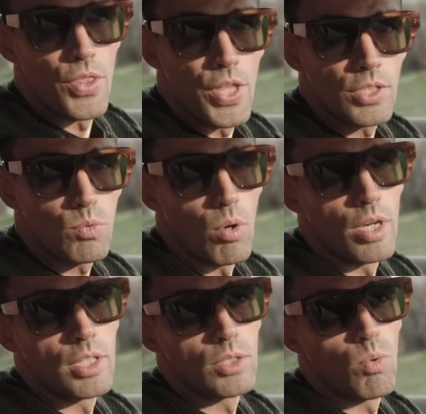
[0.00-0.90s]
This
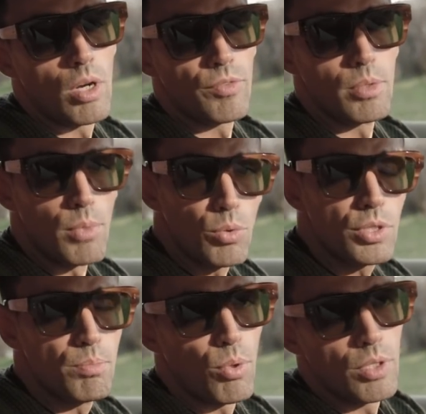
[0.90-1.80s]
one is one of the
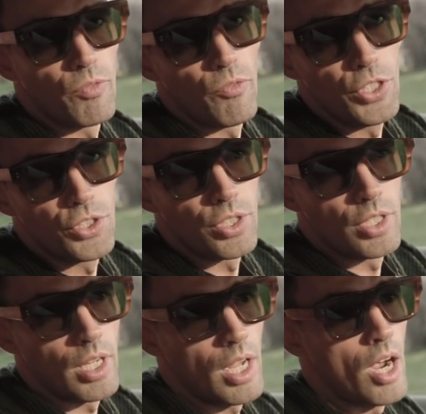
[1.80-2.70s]
most important features
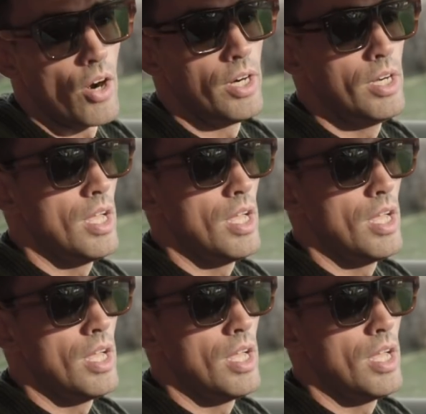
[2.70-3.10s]
that a car